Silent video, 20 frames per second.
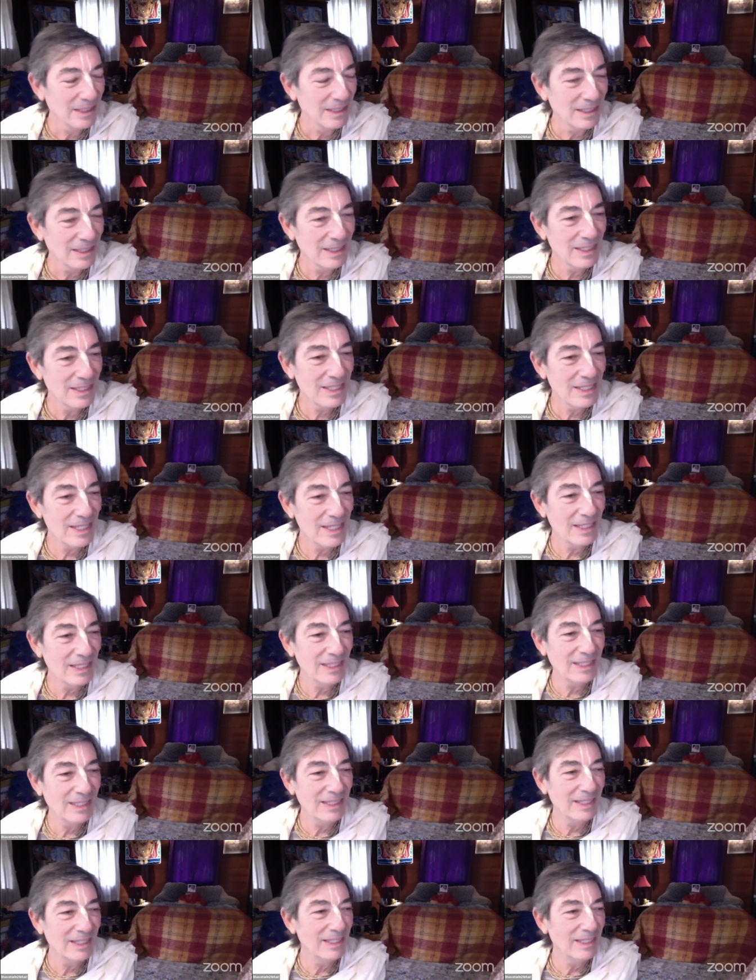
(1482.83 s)
it's like
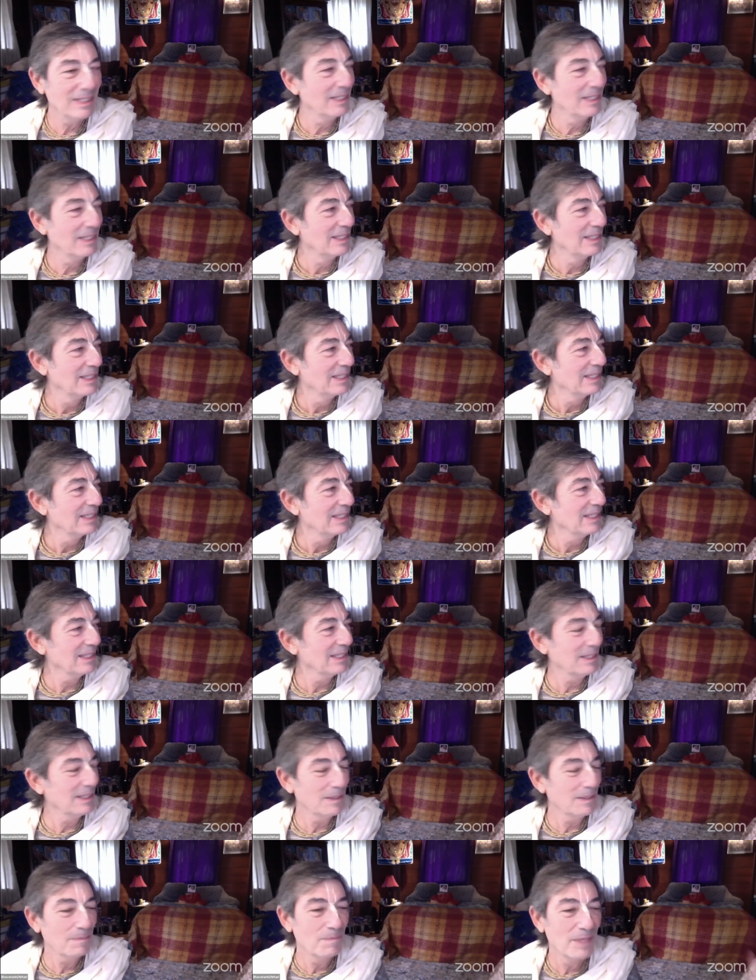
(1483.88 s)
uh,
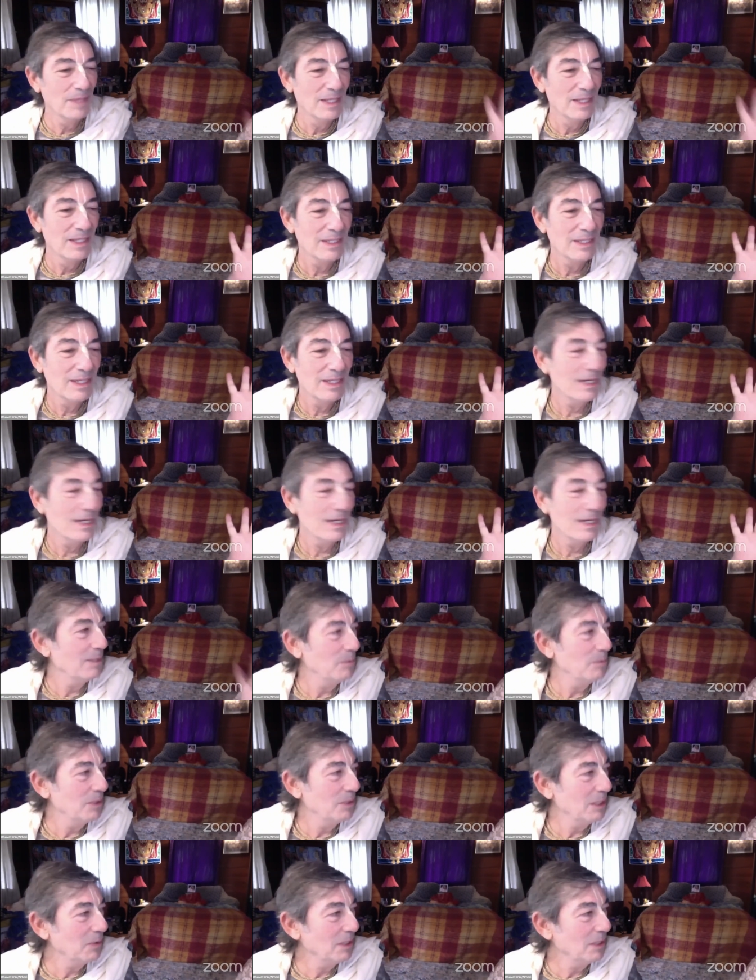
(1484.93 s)
uh, Narada
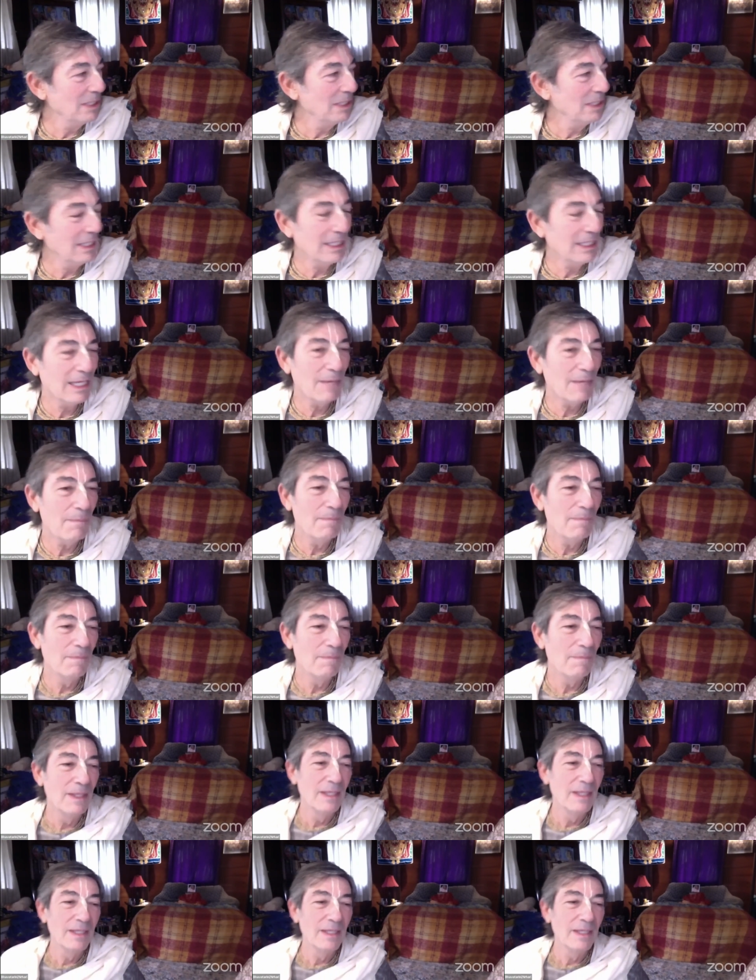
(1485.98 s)
Muni when he came
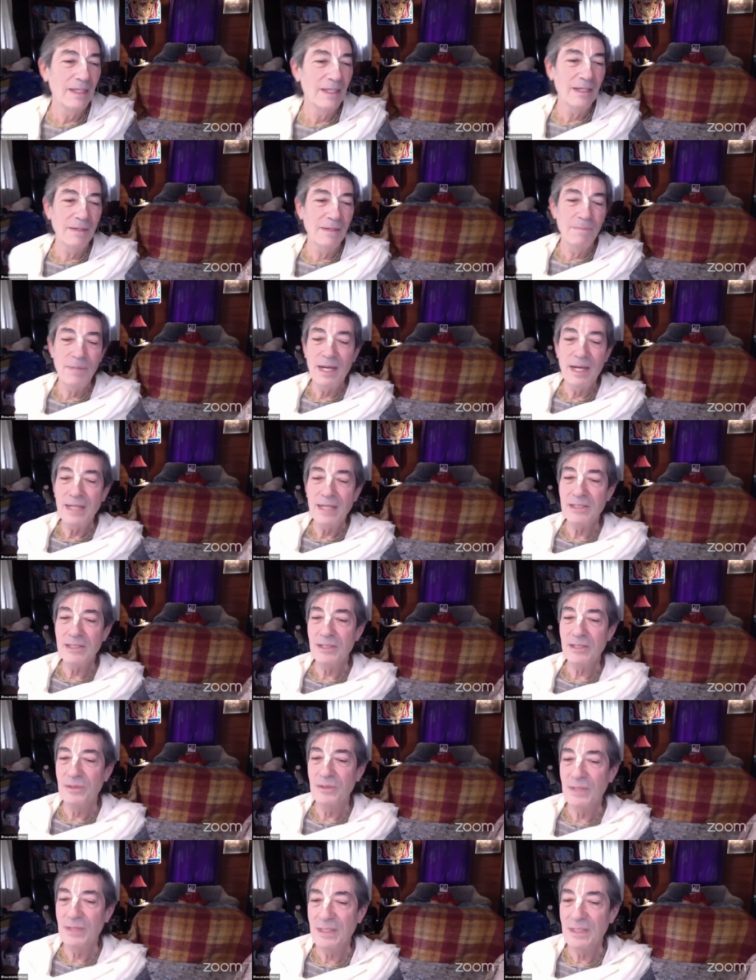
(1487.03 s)
uh, back
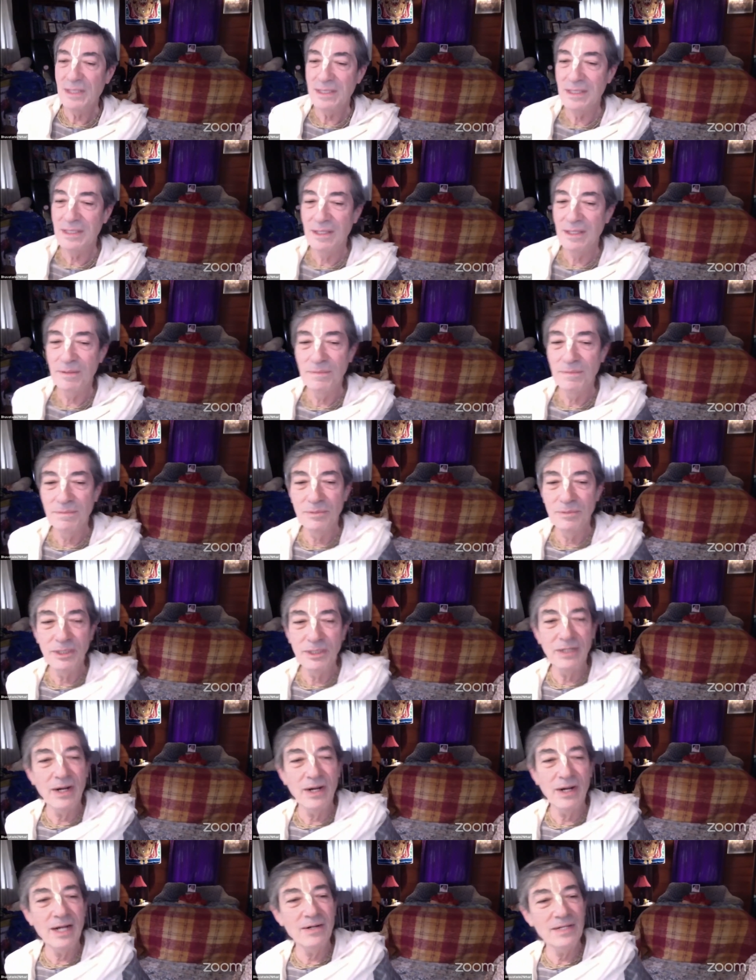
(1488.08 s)
to his um,
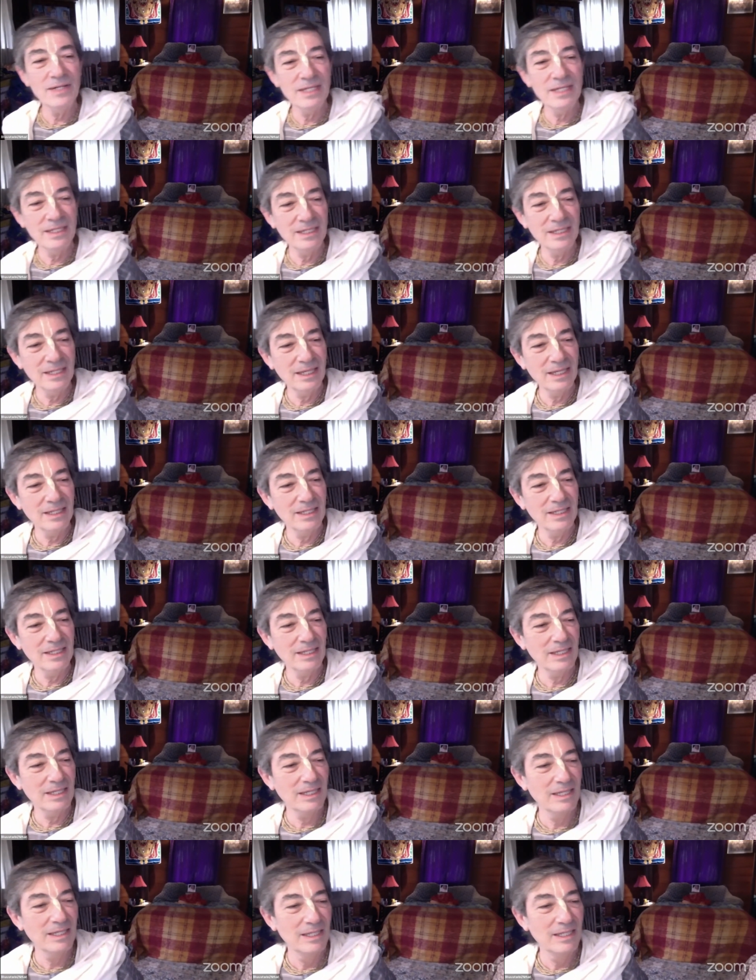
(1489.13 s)
Mrigari, the,
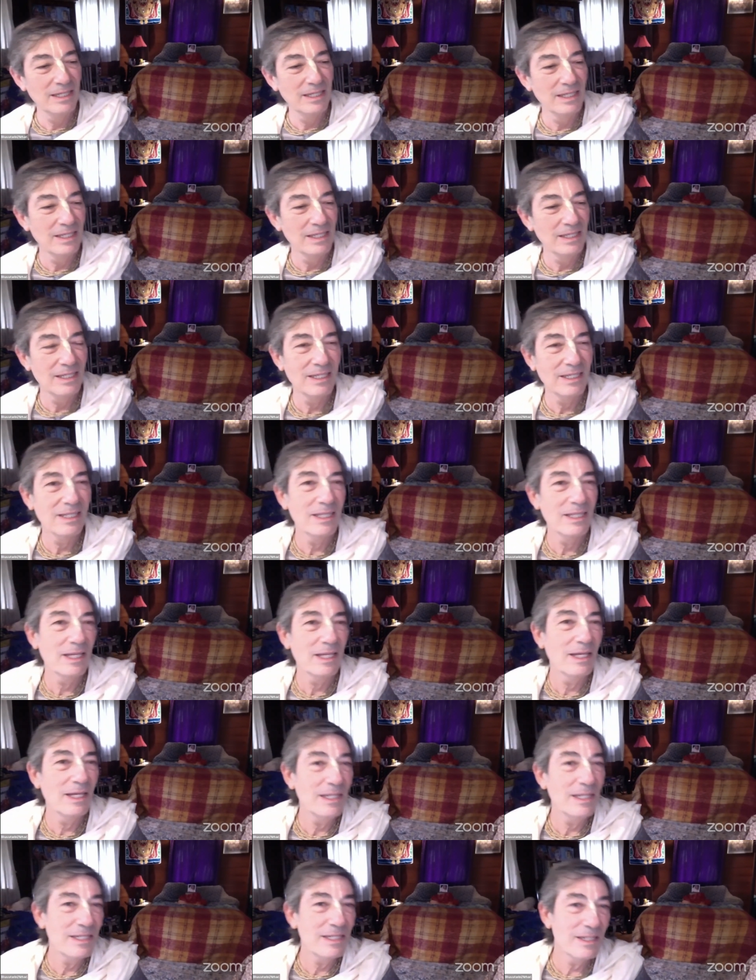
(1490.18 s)
the, the
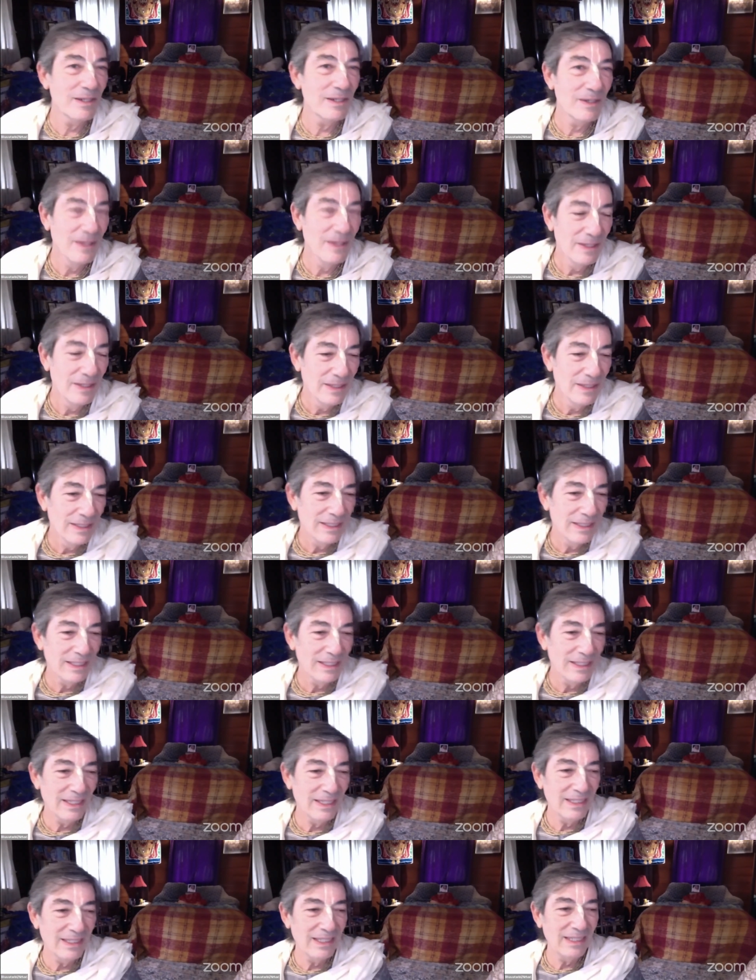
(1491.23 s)
hunter,
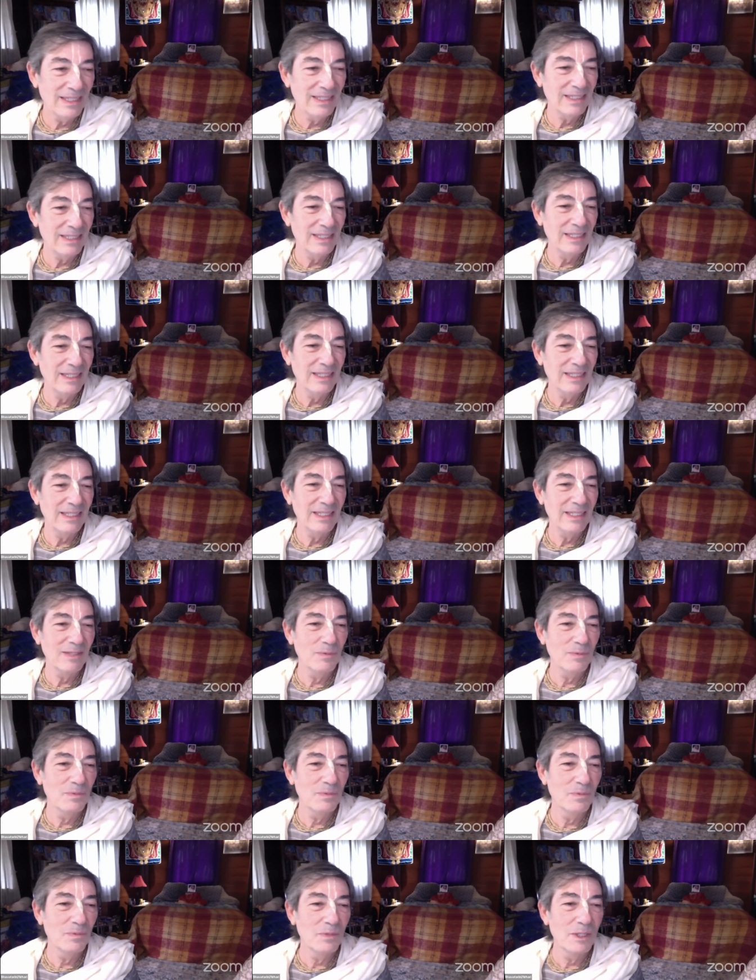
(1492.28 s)
and, and
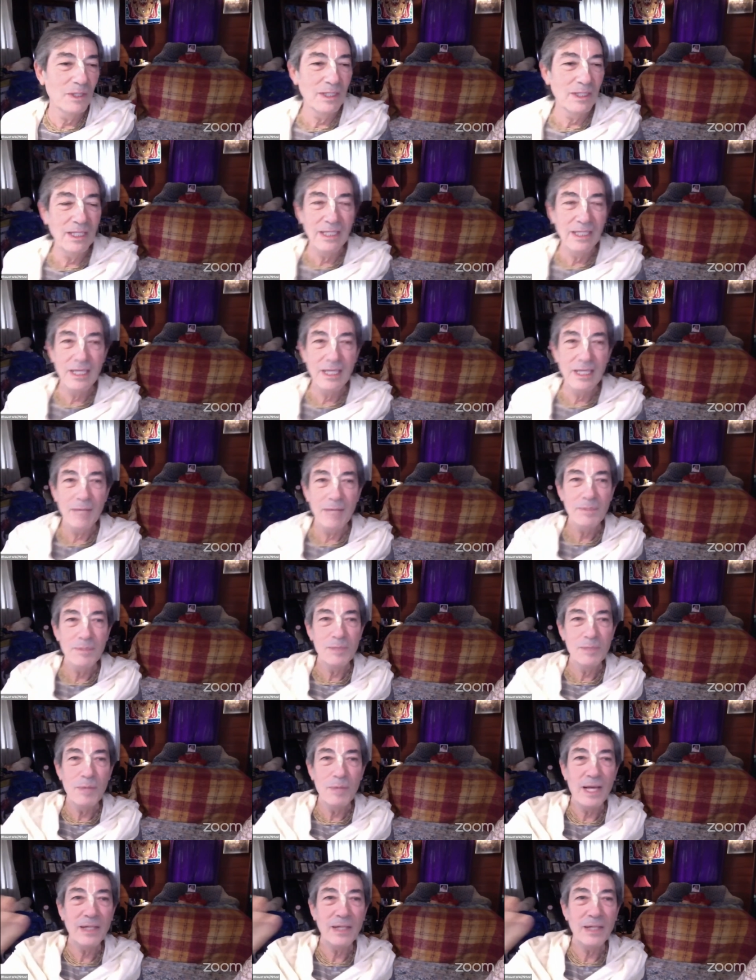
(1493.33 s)
he comes
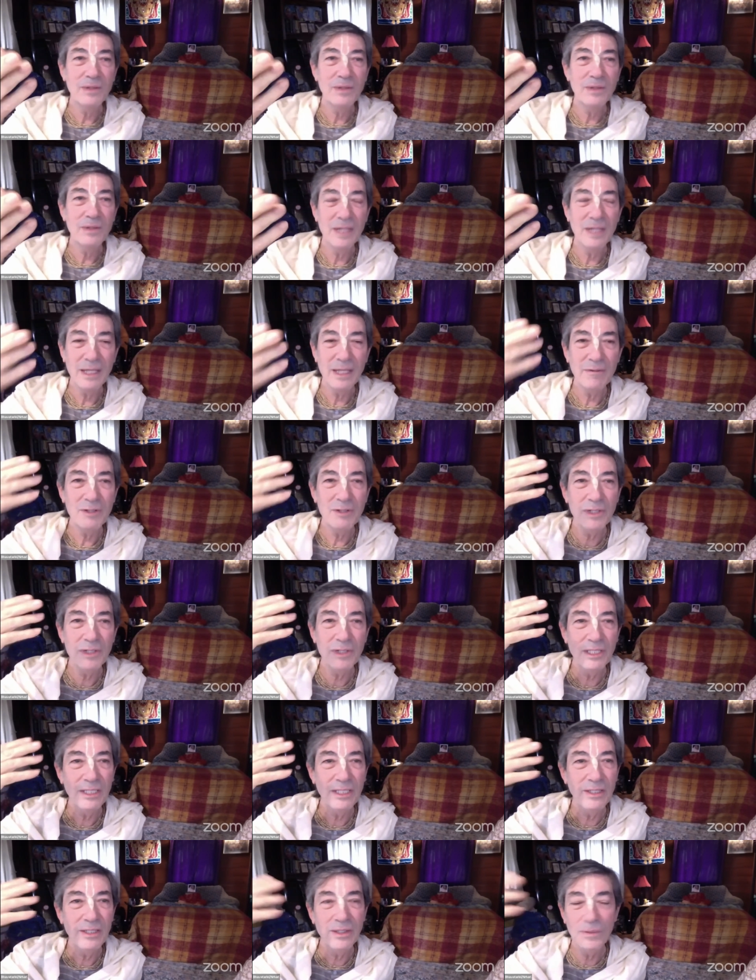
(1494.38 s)
back after a
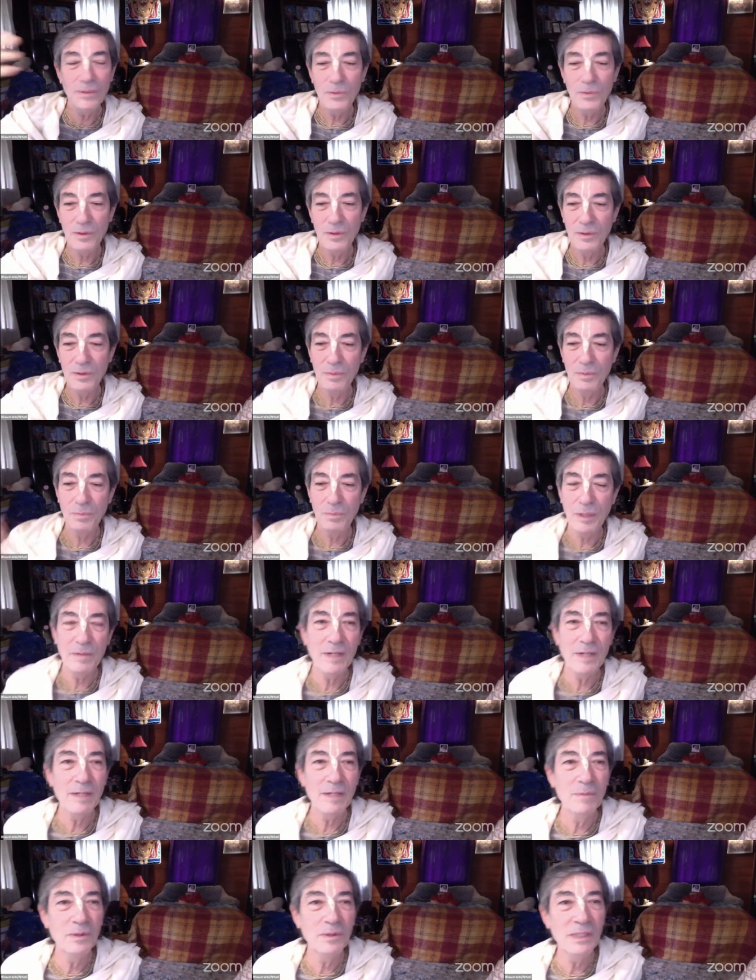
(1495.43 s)
year with
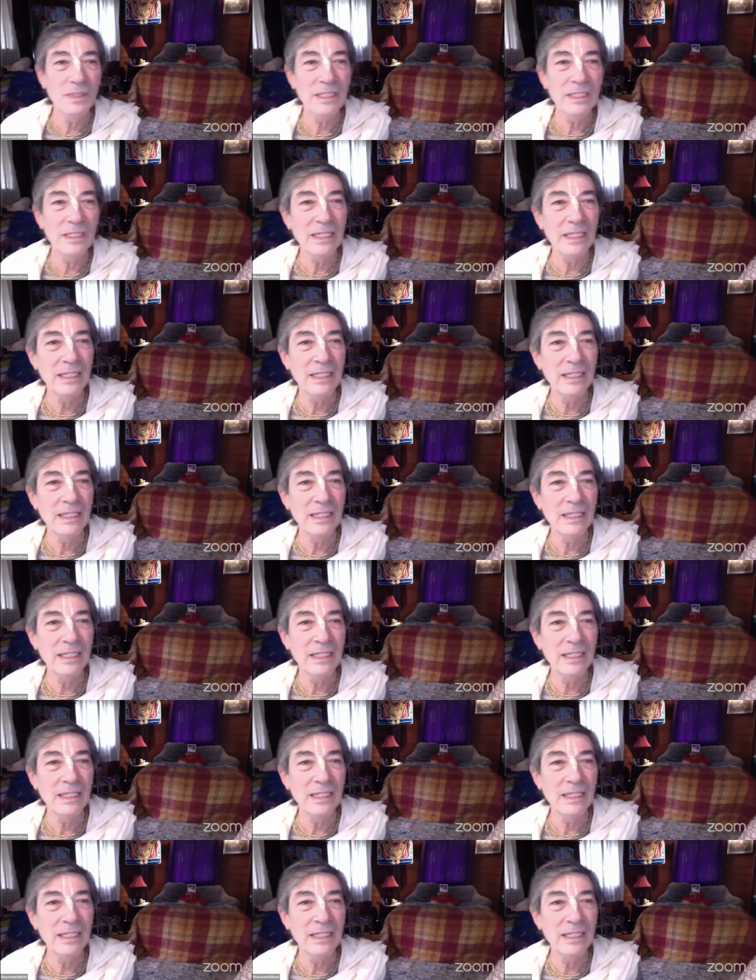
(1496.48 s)
Parvat Muni and